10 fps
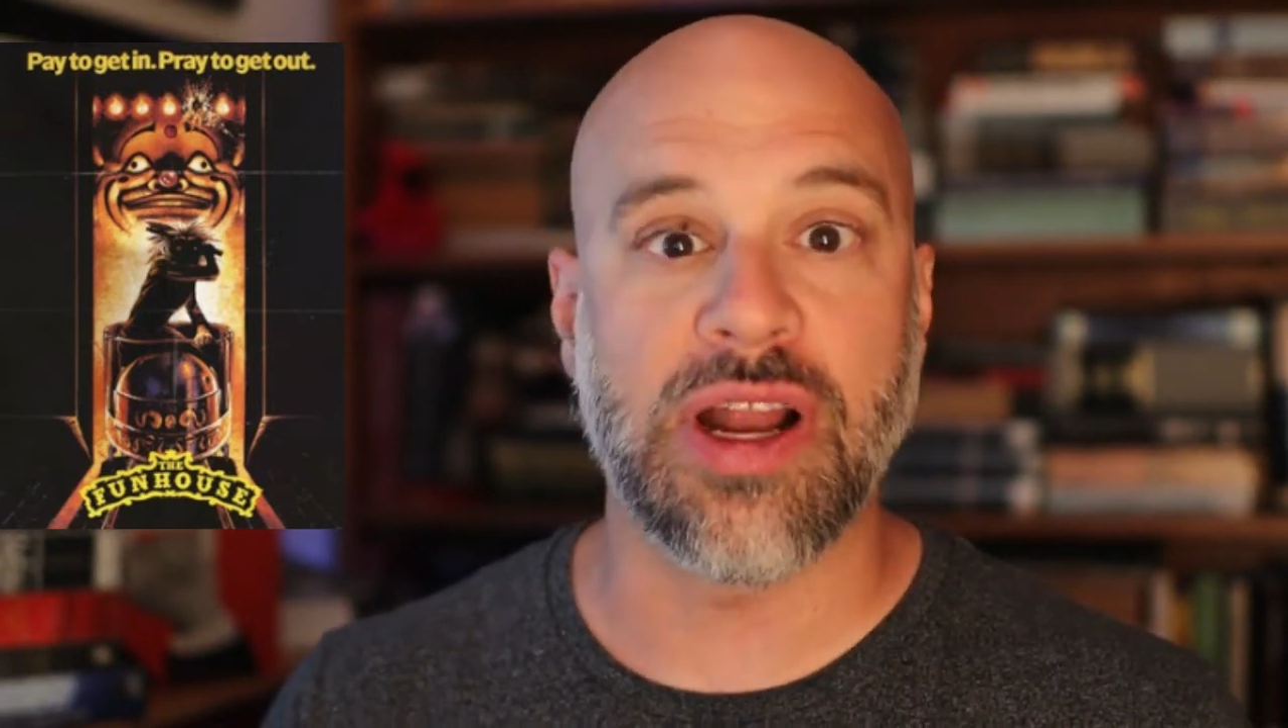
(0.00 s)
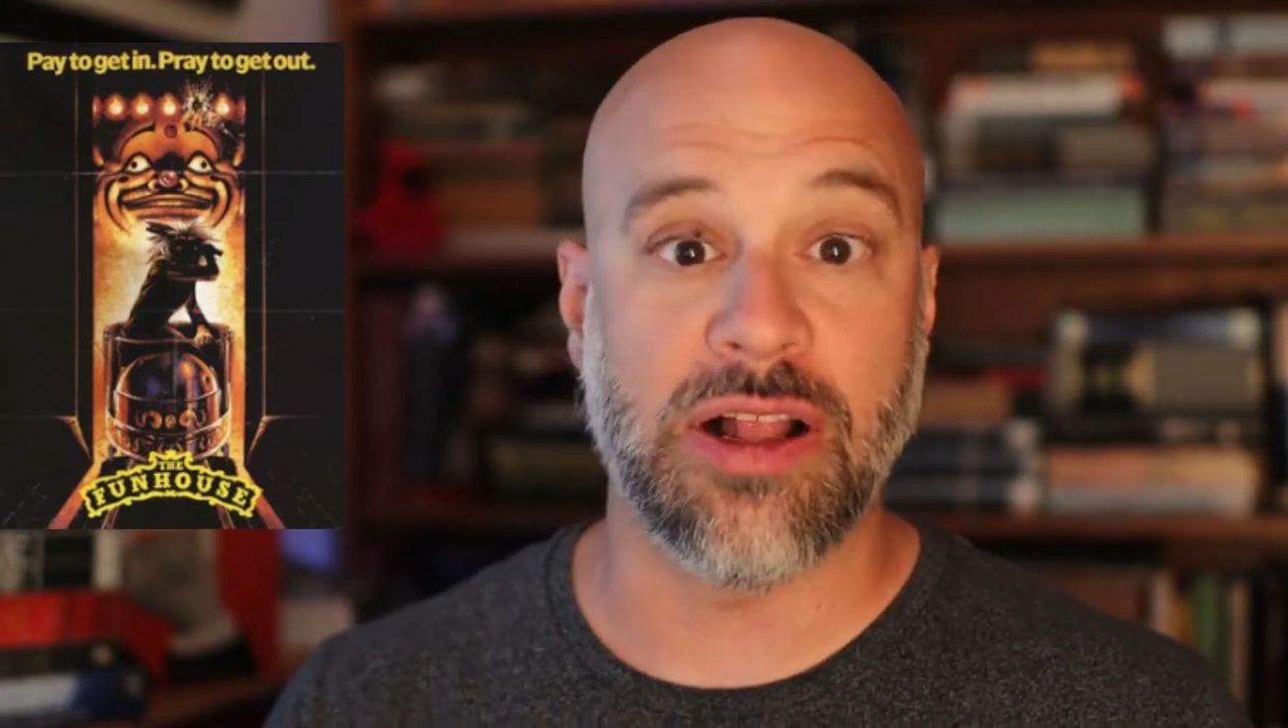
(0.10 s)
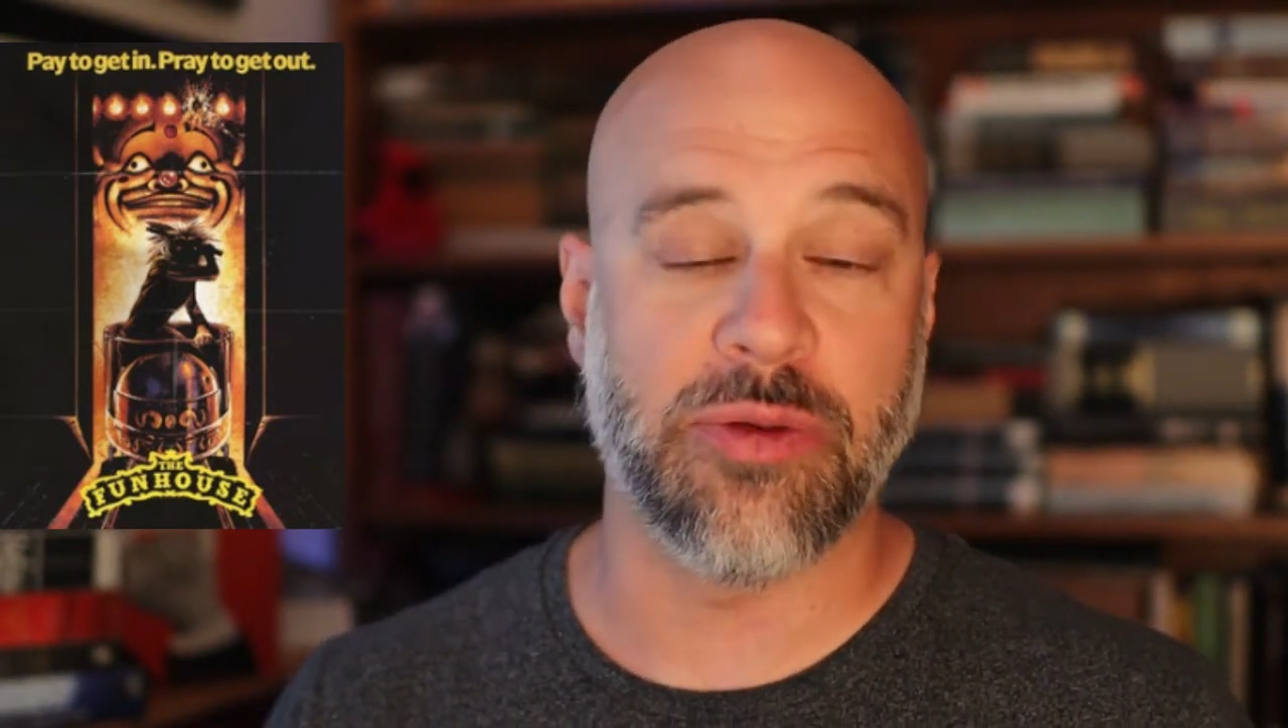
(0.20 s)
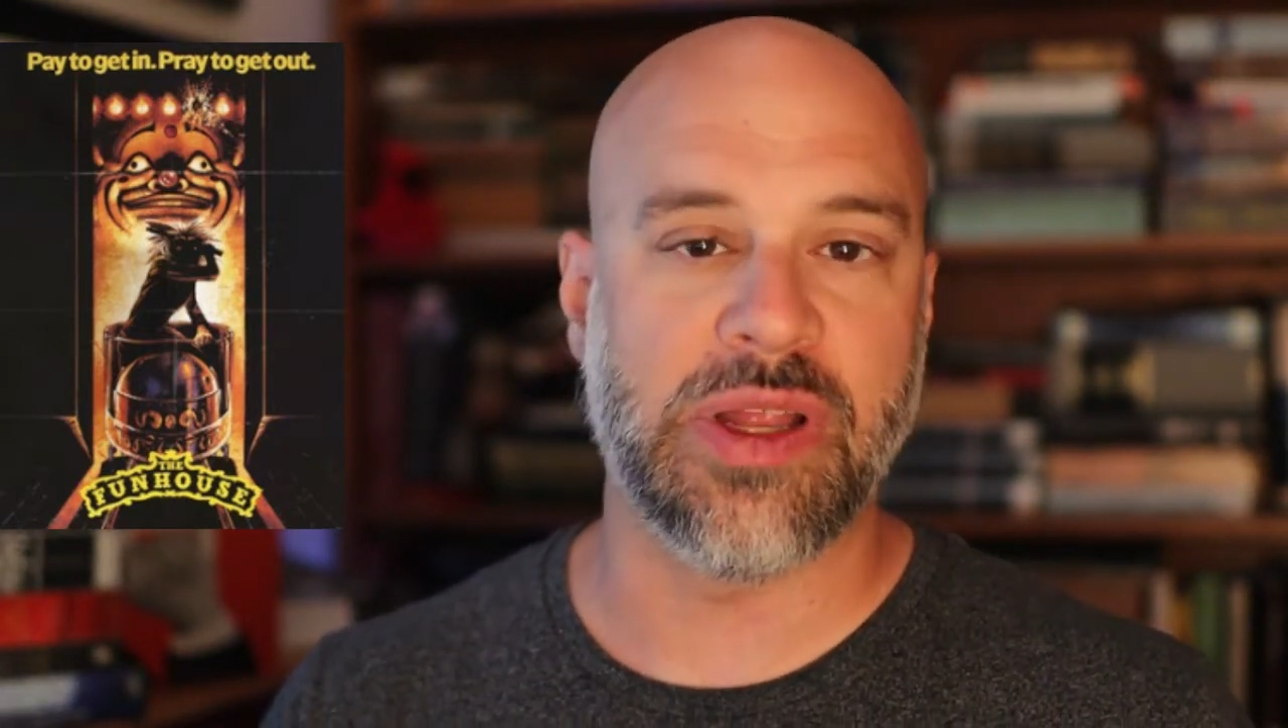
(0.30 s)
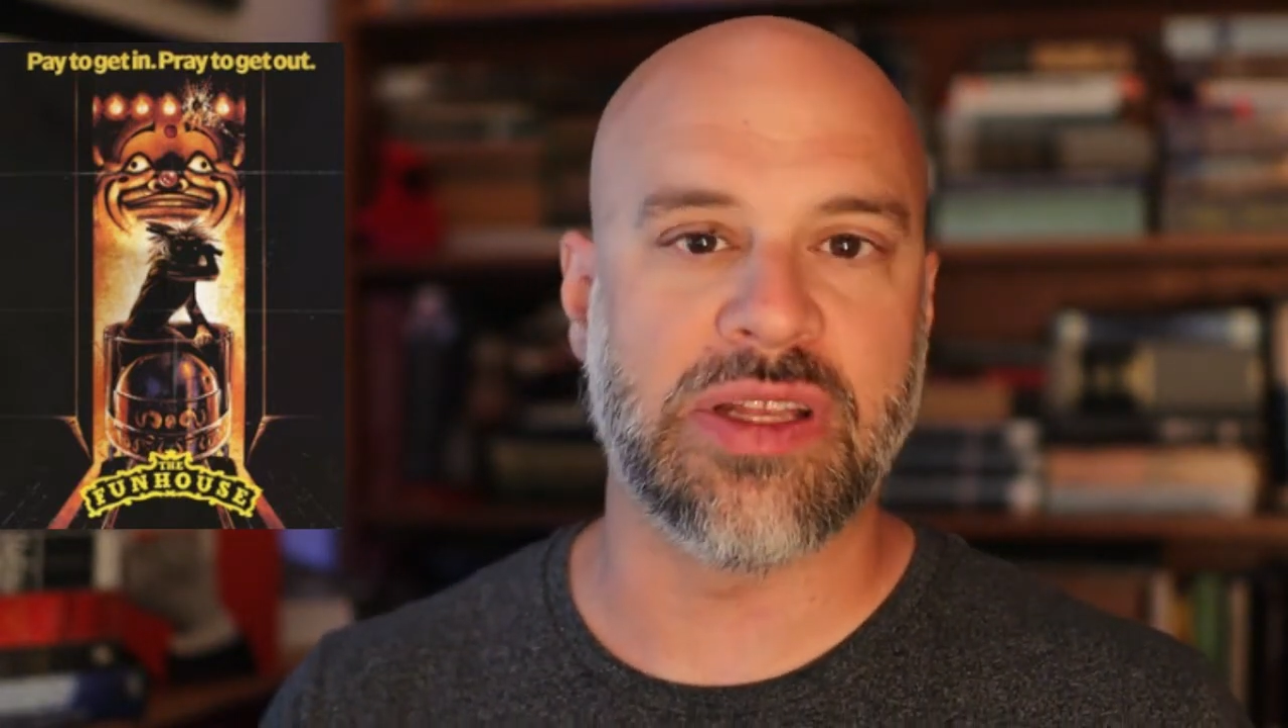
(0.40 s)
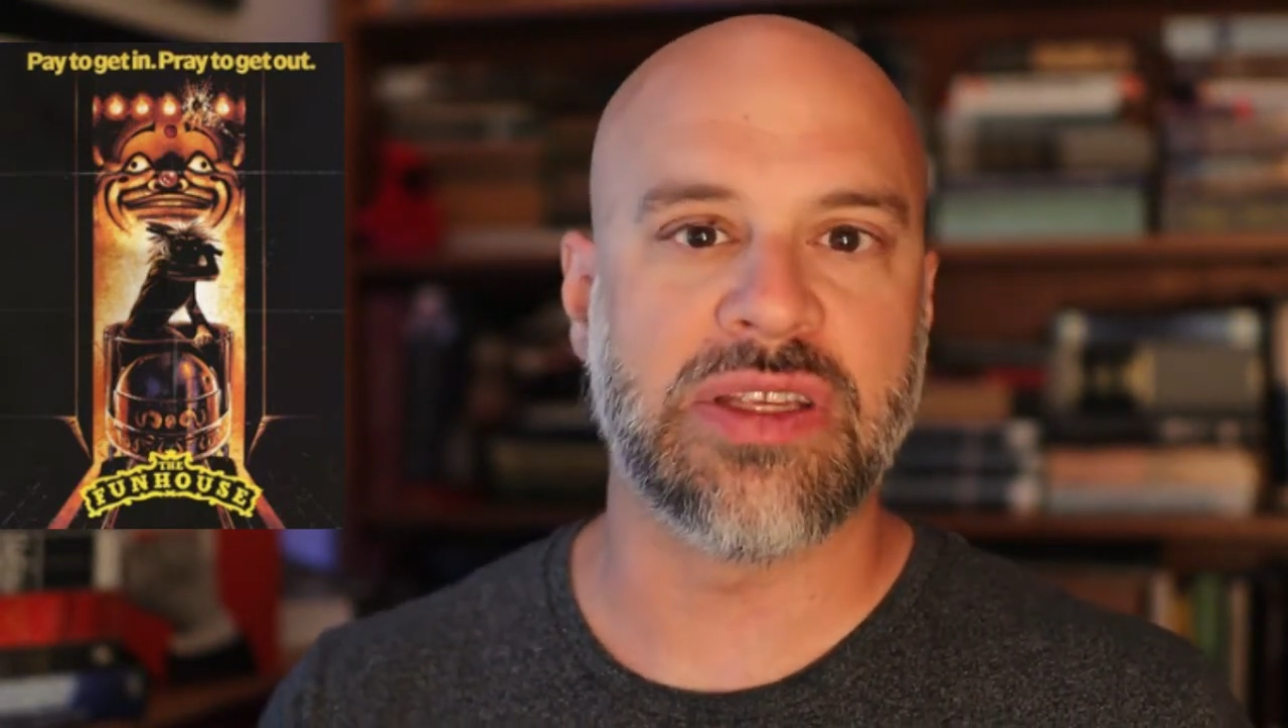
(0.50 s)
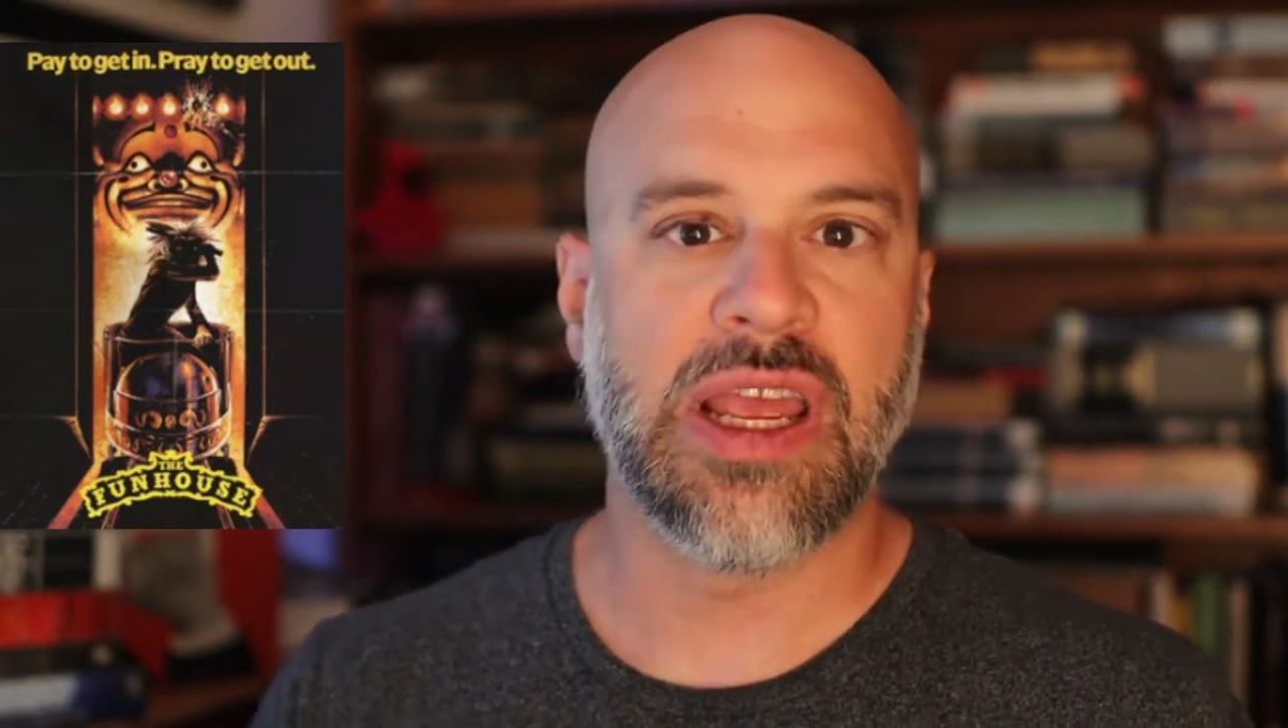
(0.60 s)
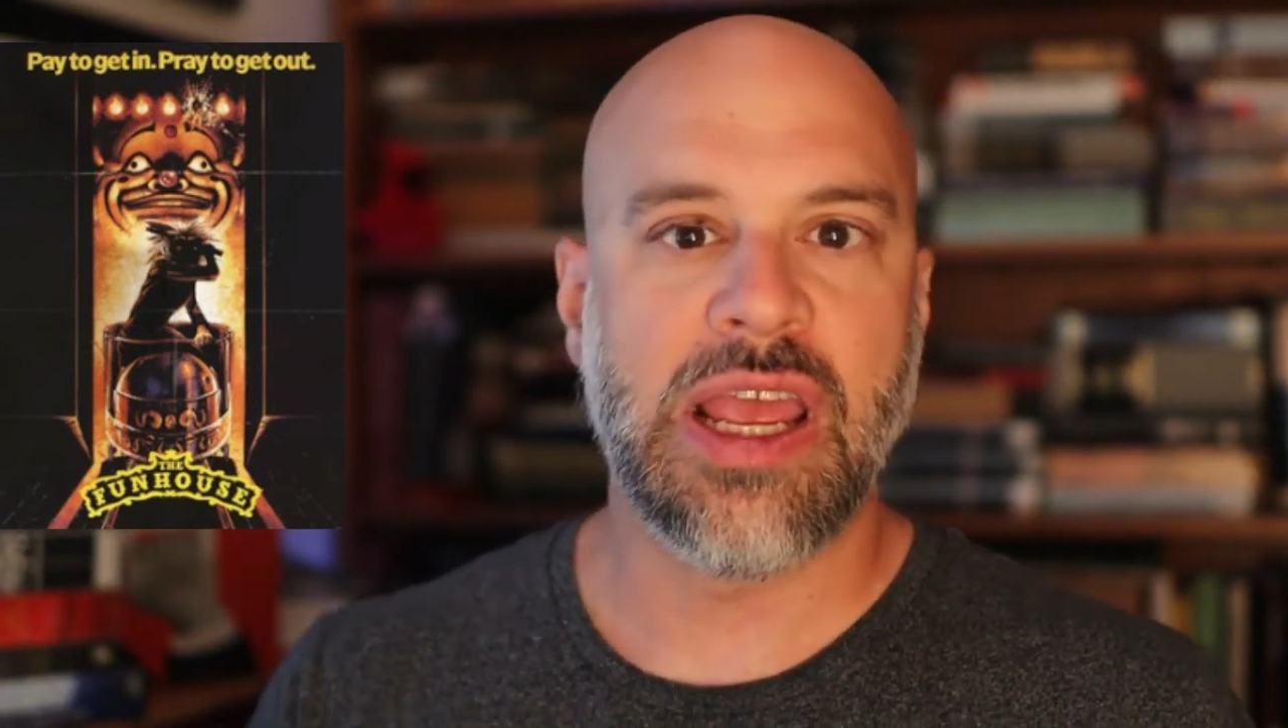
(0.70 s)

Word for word: elements,